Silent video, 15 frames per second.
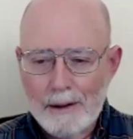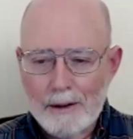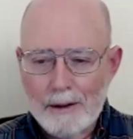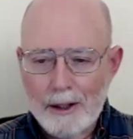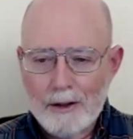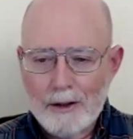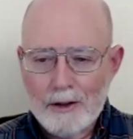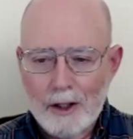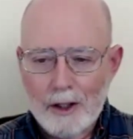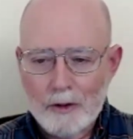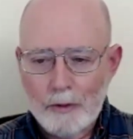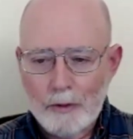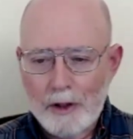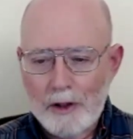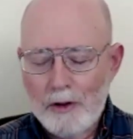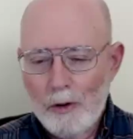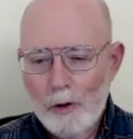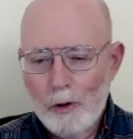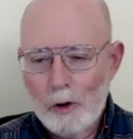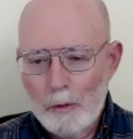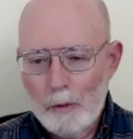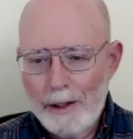and says
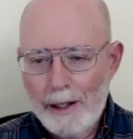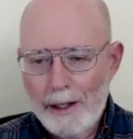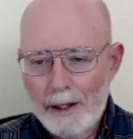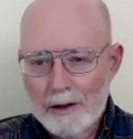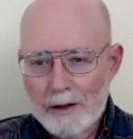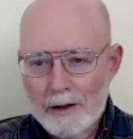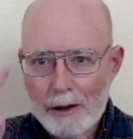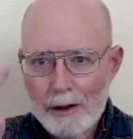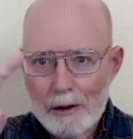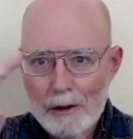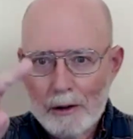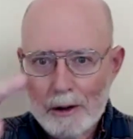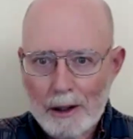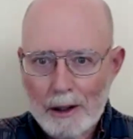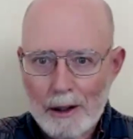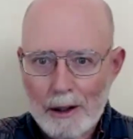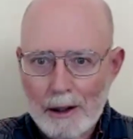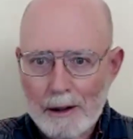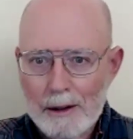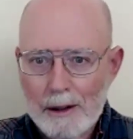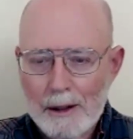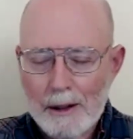resume, and has a
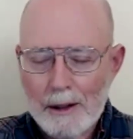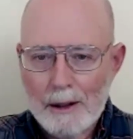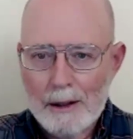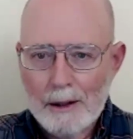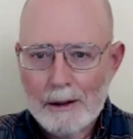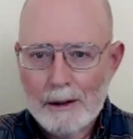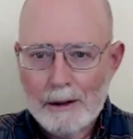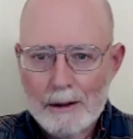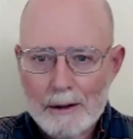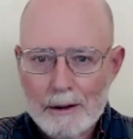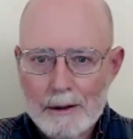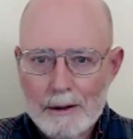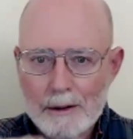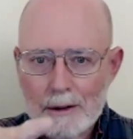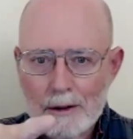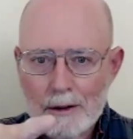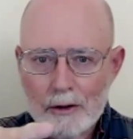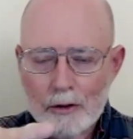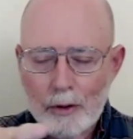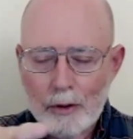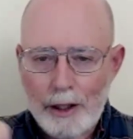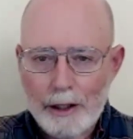little
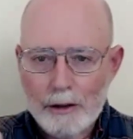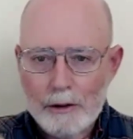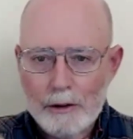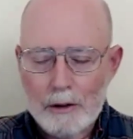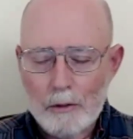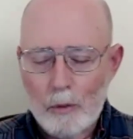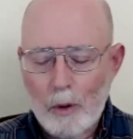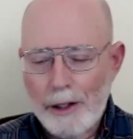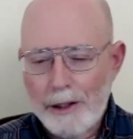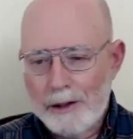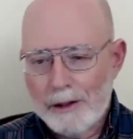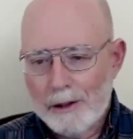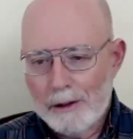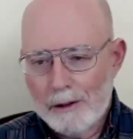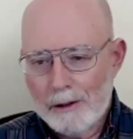triangular white